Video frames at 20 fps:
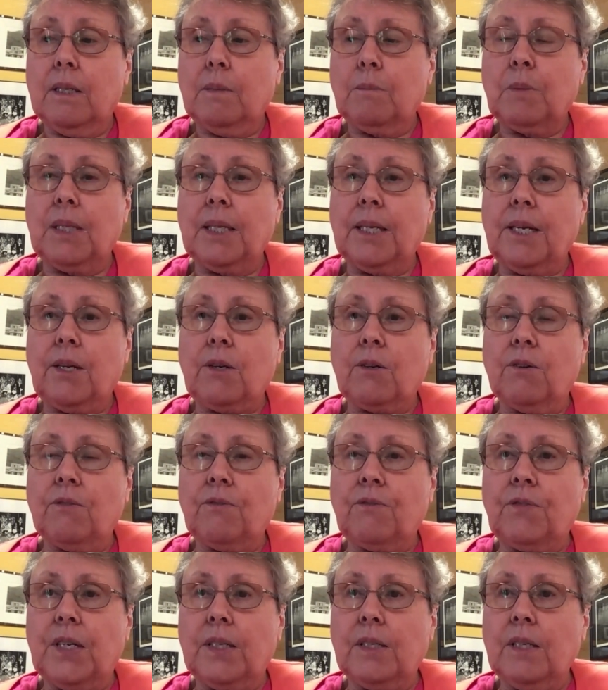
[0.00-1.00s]
political
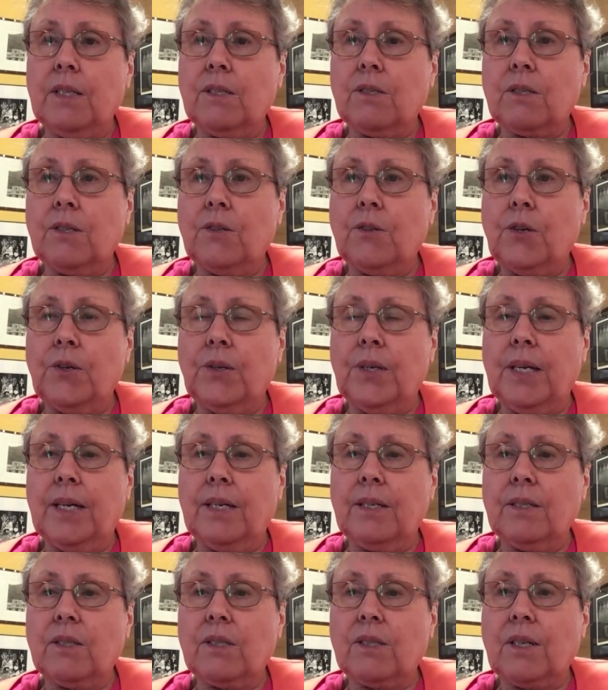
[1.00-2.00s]
feelings in the
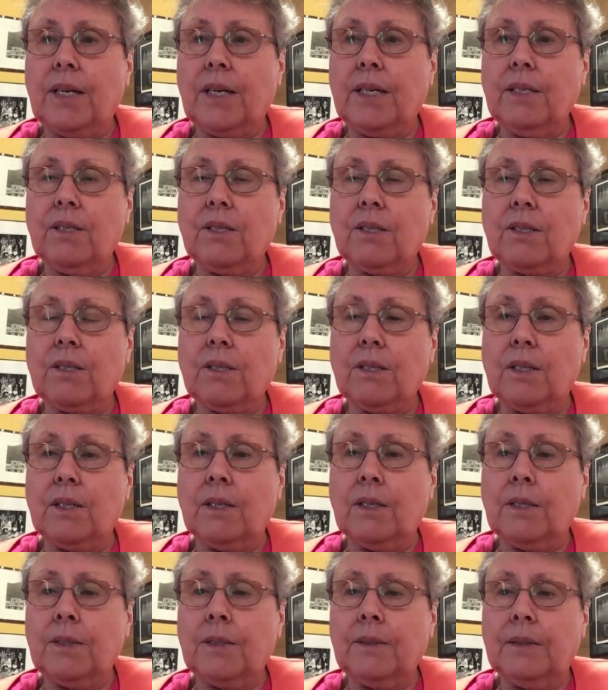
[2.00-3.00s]
United States.
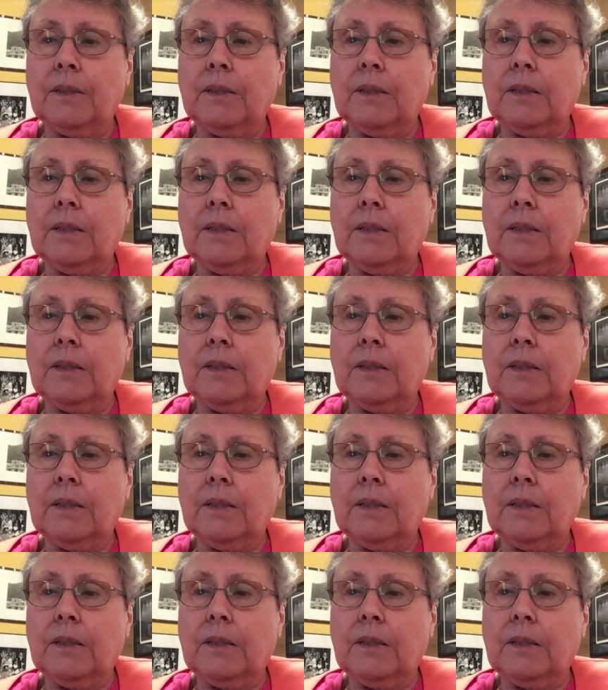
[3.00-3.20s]
I